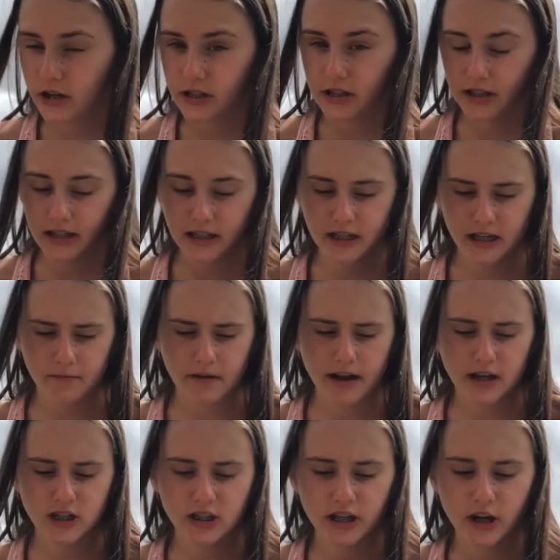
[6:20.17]
go to the gym, I
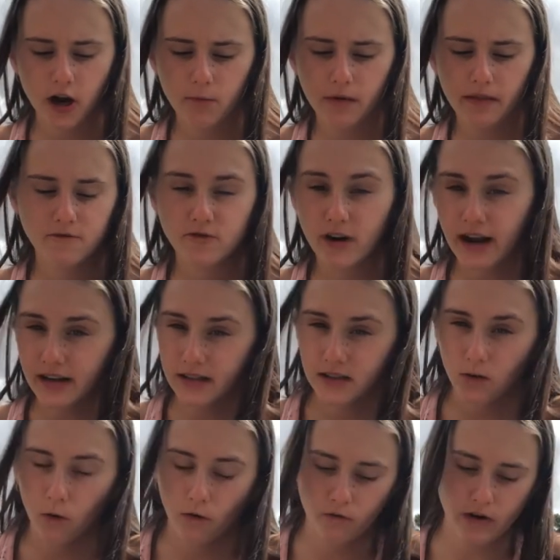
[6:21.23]
usually go with friends
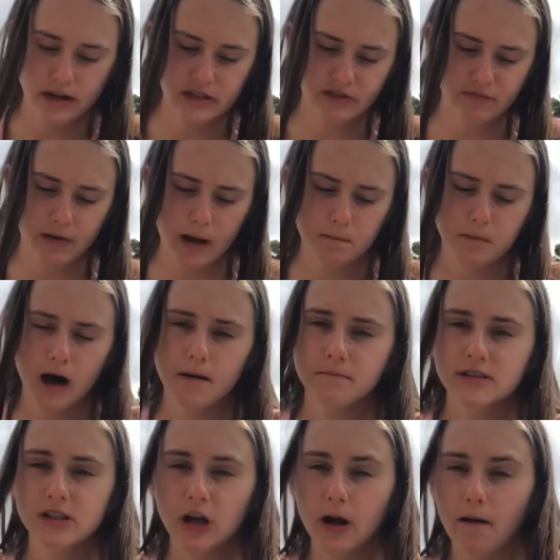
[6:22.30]
or friends of my mum,
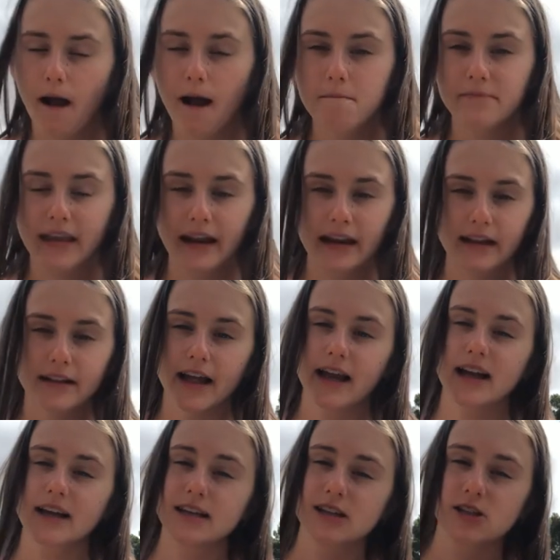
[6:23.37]
so I'm getting like
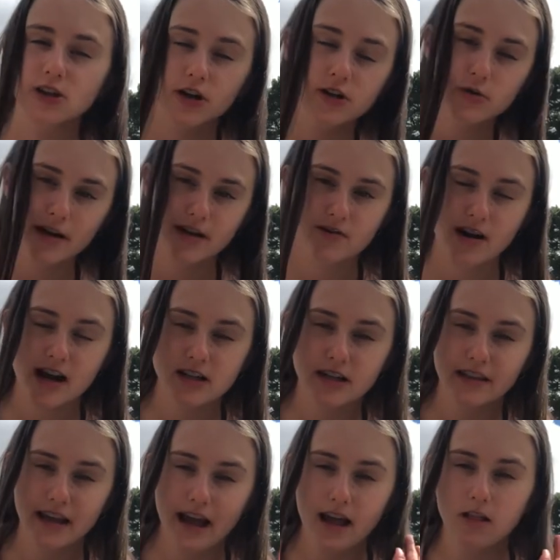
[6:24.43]
social
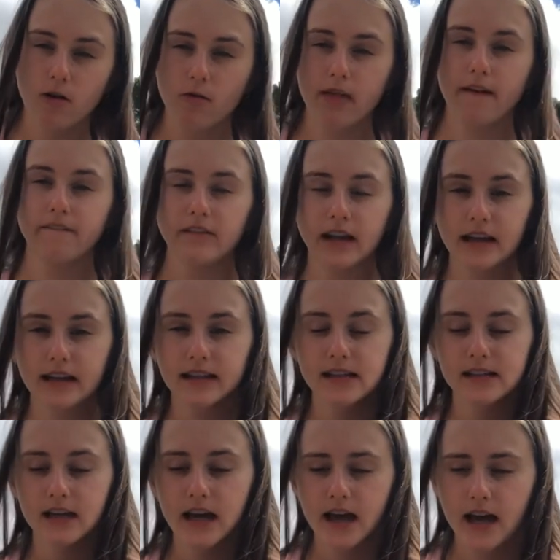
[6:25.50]
interaction there along with
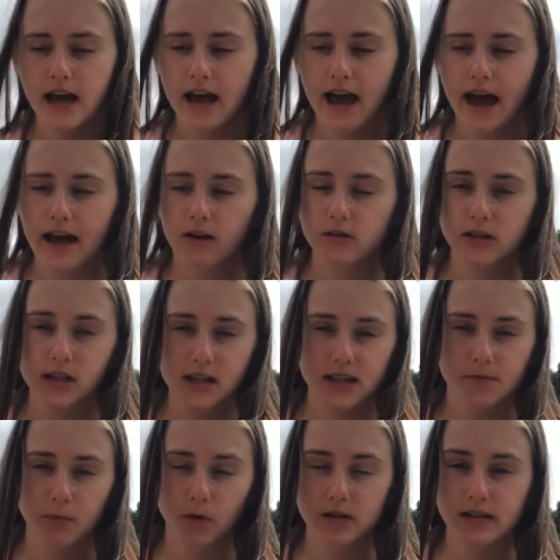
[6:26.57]
fitness. And also the
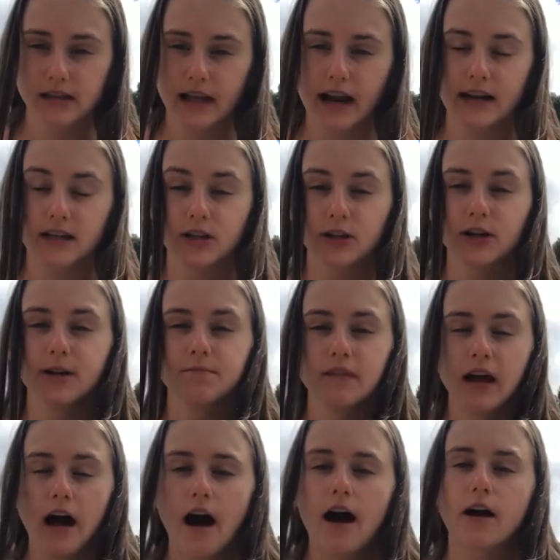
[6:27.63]
sports that I do
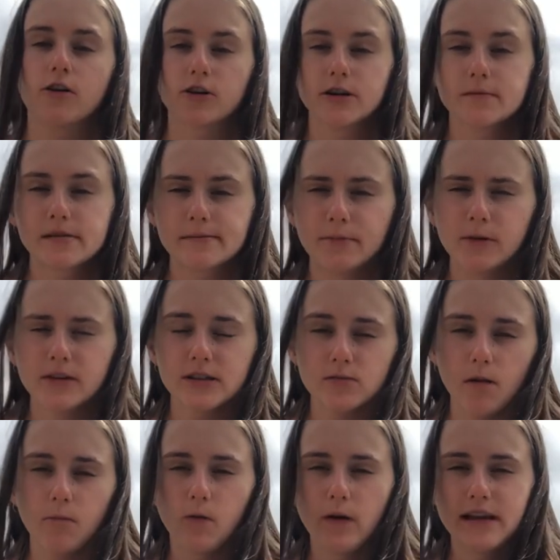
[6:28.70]
are group sports, so
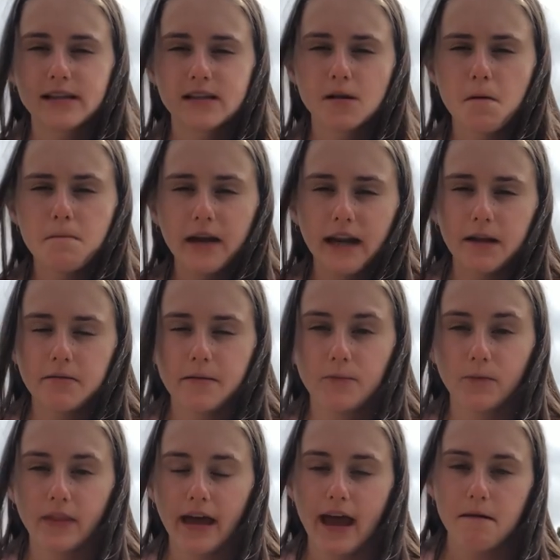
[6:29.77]
I'm always meeting
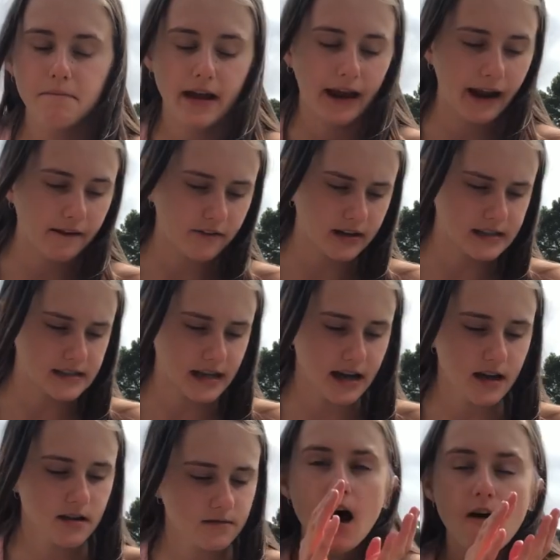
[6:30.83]
people there and making friends there.
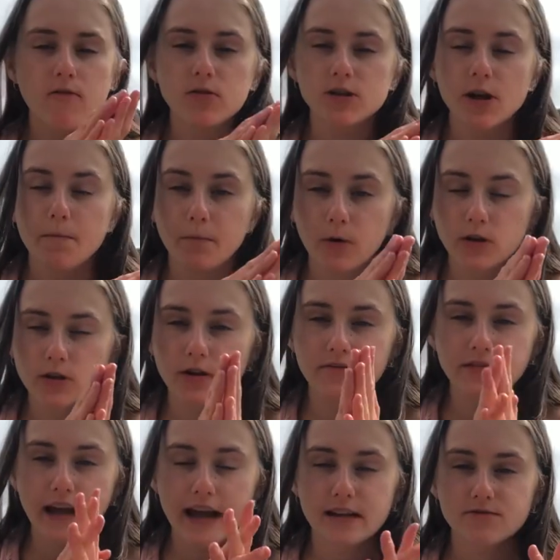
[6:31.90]
I've also booked
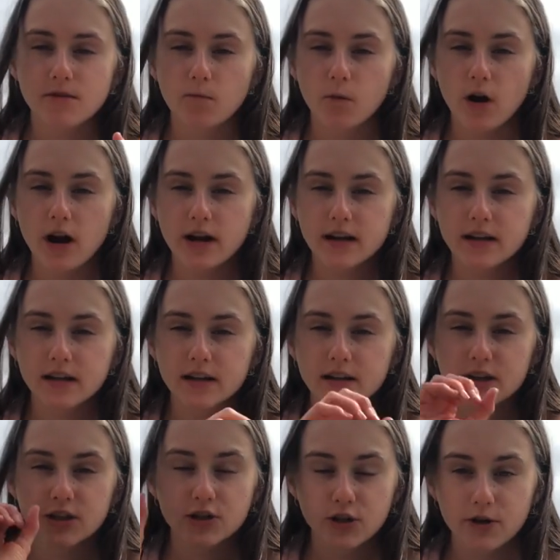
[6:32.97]
off days from work
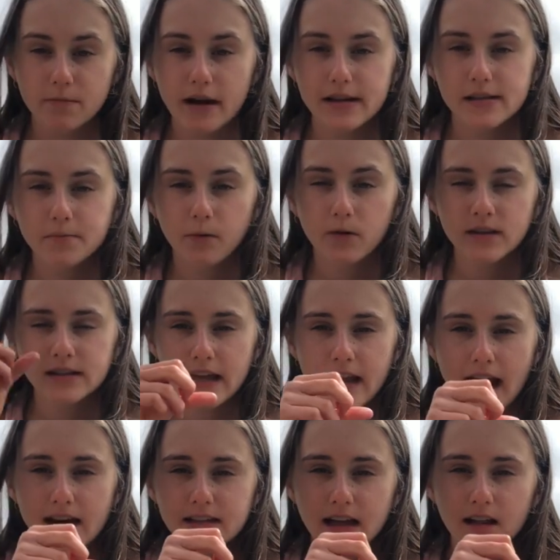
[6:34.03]
to do my sports and
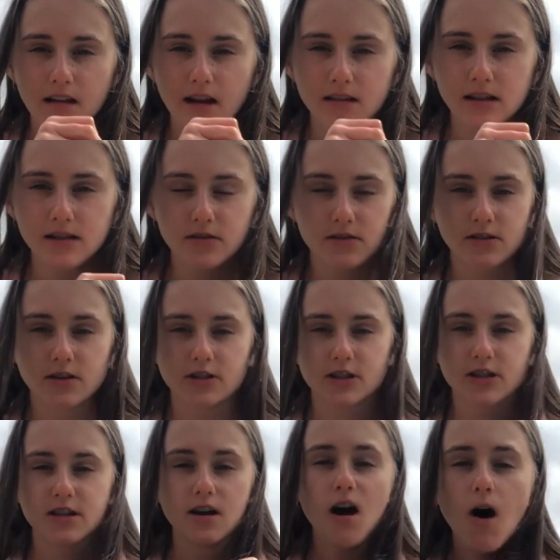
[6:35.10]
acting classes, so it's not
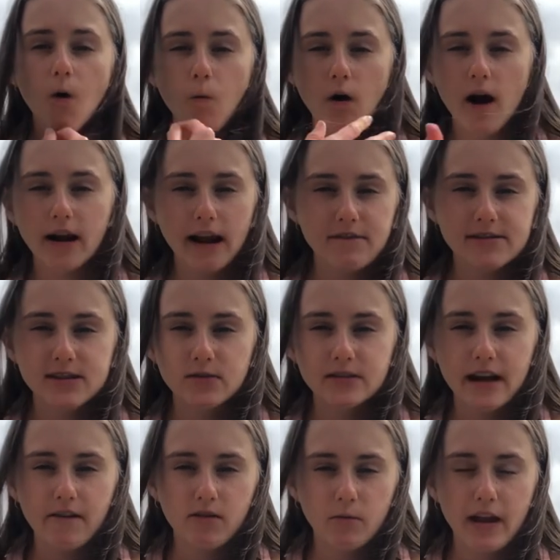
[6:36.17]
just work every single
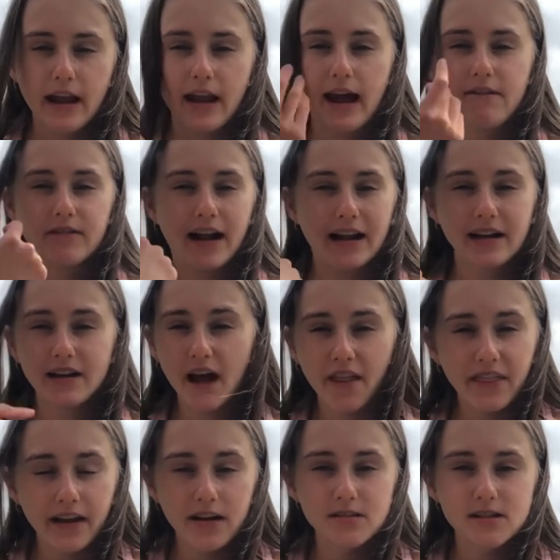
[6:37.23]
day of the week, have like
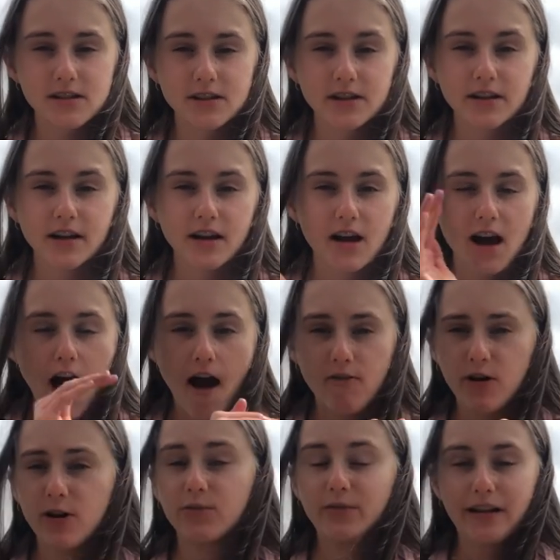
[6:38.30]
nothing else to do. I've
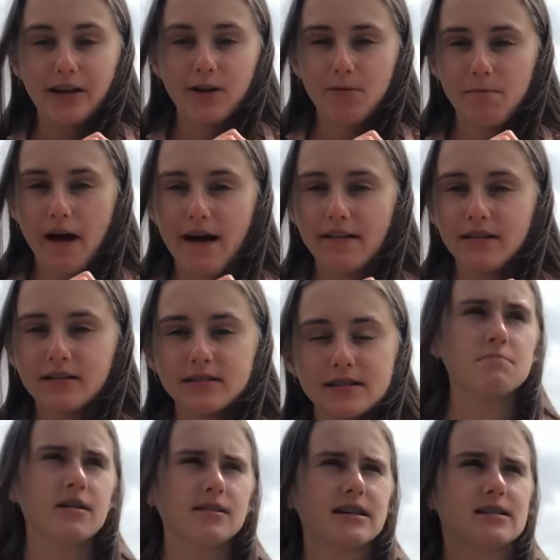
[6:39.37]
got a really good balance.
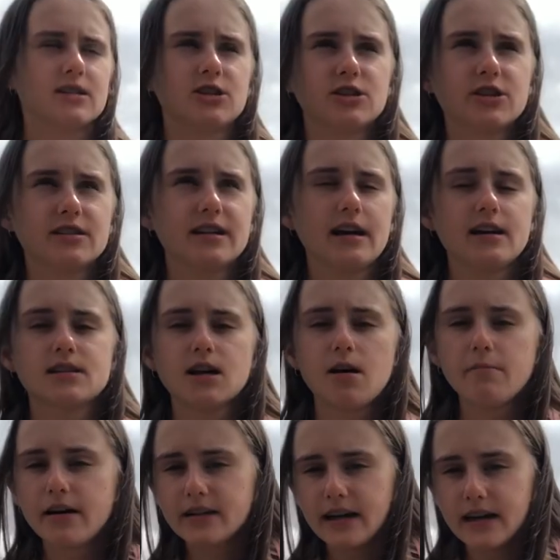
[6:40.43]
Mondays and Tuesdays
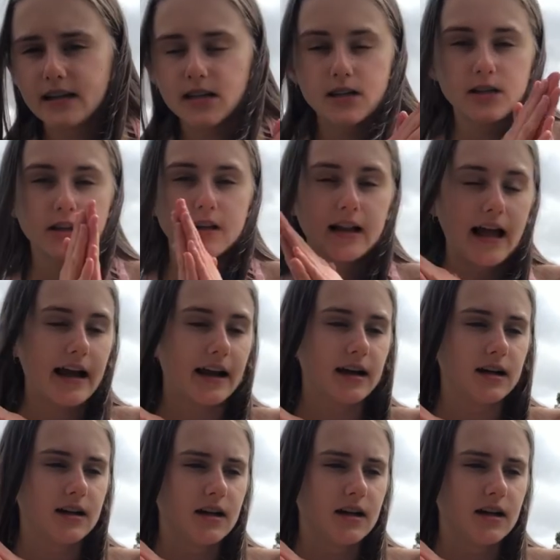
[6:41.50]
are my days like